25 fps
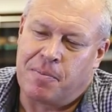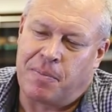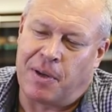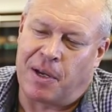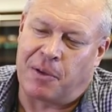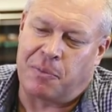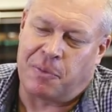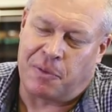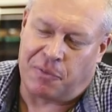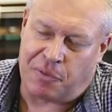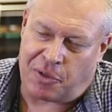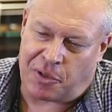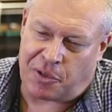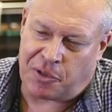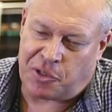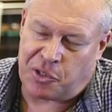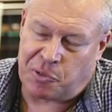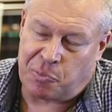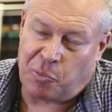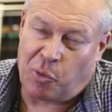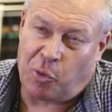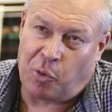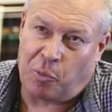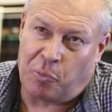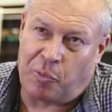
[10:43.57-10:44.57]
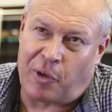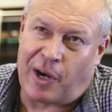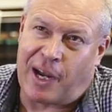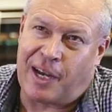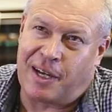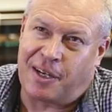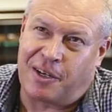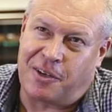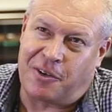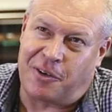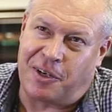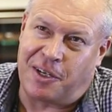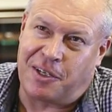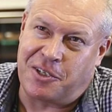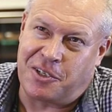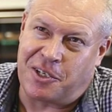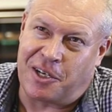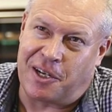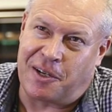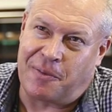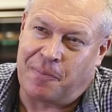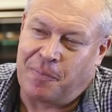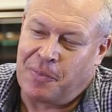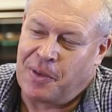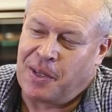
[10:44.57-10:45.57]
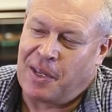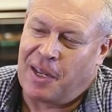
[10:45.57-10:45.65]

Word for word: but we've got a small brain creature